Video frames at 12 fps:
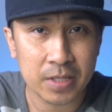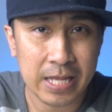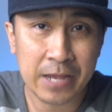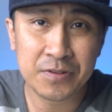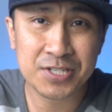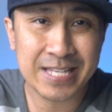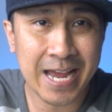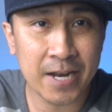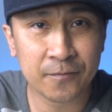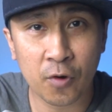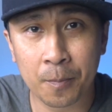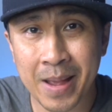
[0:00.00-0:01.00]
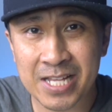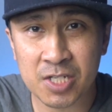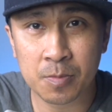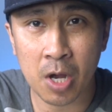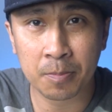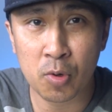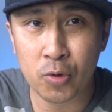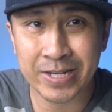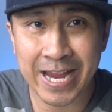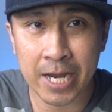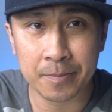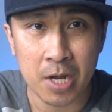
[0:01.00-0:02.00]
If you sign up for basketball boot
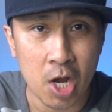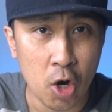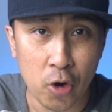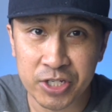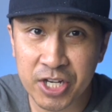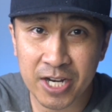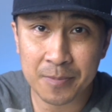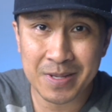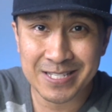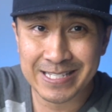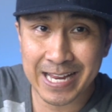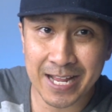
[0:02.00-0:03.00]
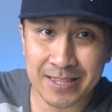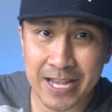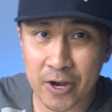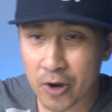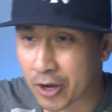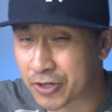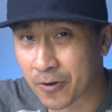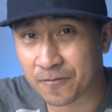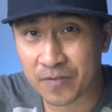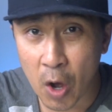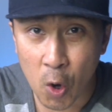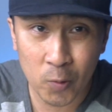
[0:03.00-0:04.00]
camp, are you going to be sitting there on your
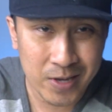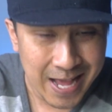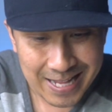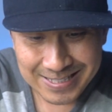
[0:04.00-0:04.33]
phone,